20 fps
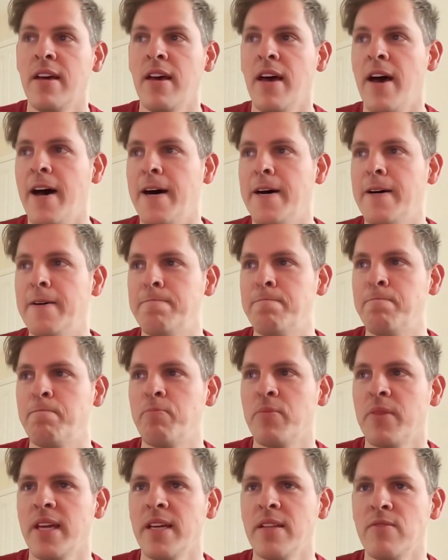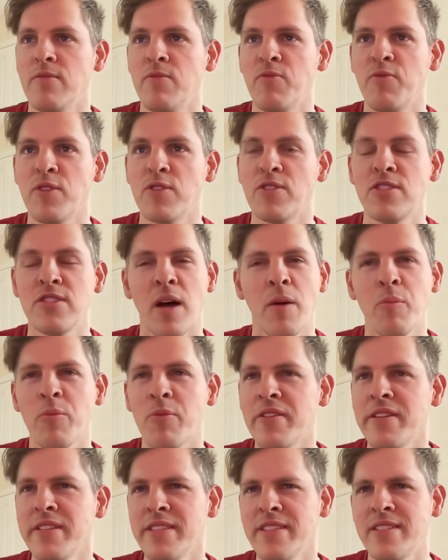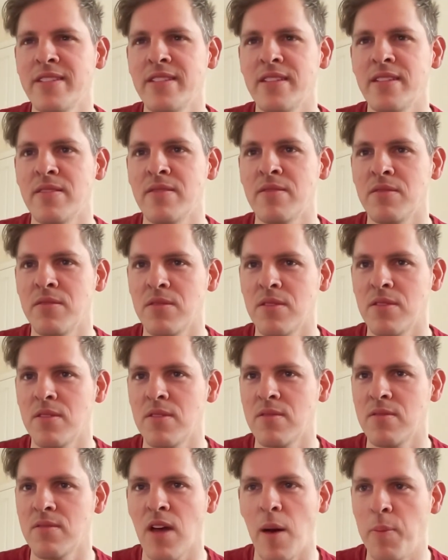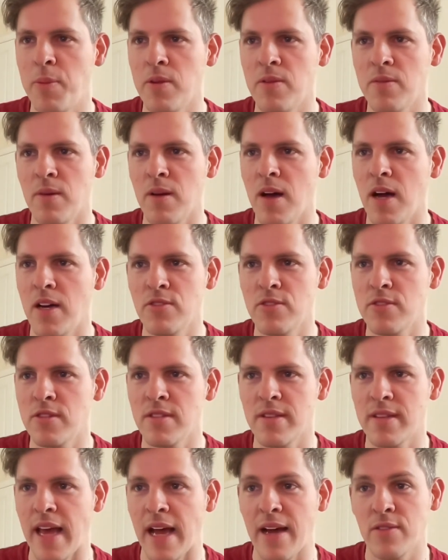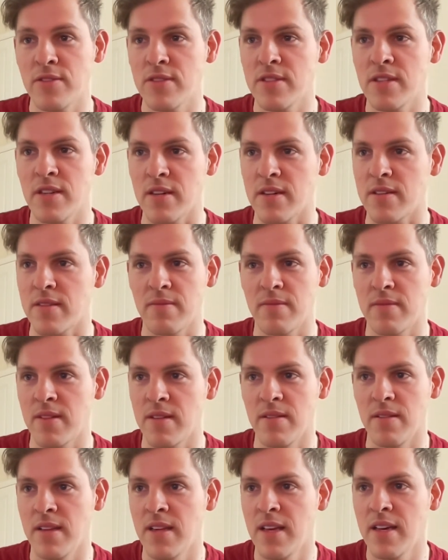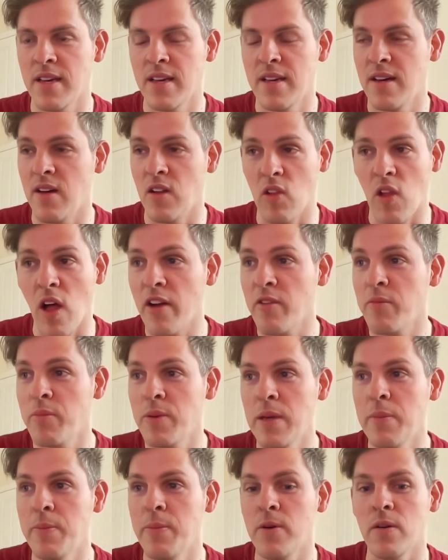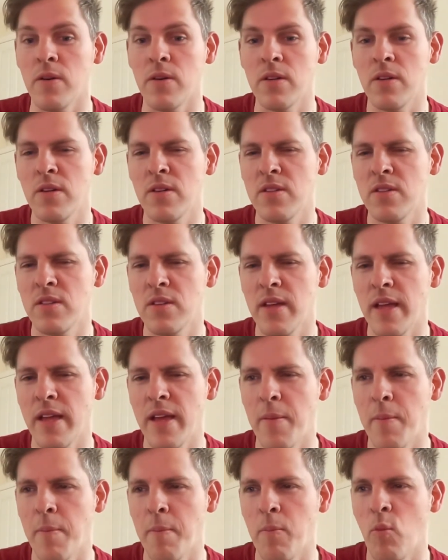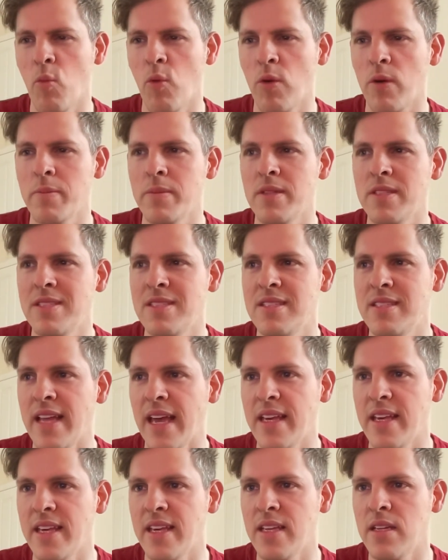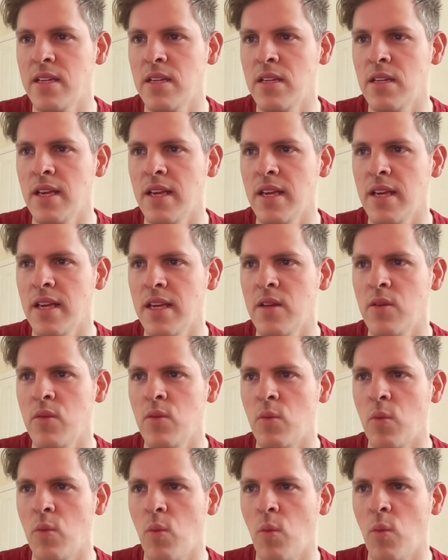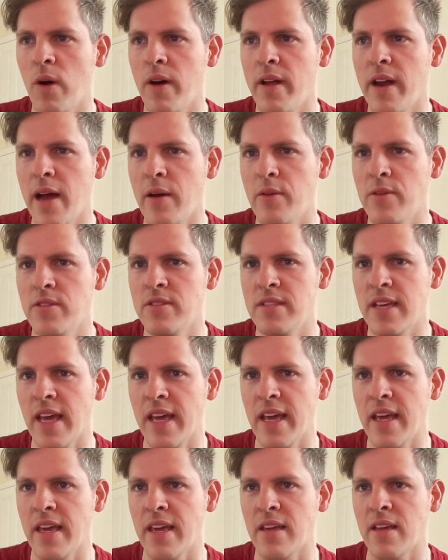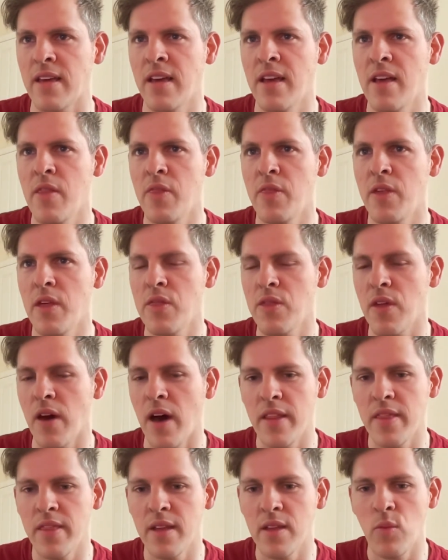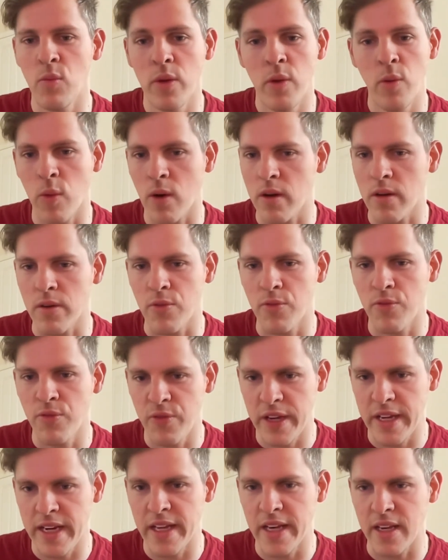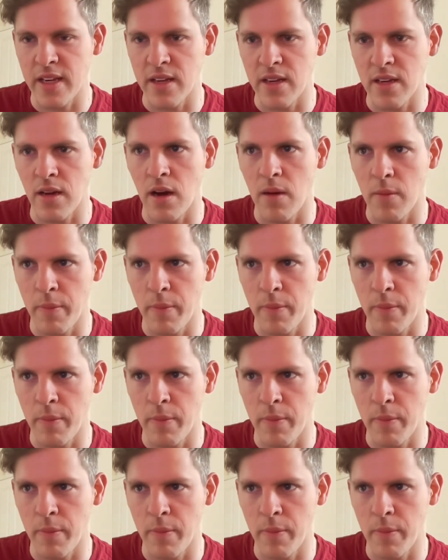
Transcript: And for some reason, a couple hundred thousand or a lot of people were mistaken in what I was saying they thought that we weren't feeding our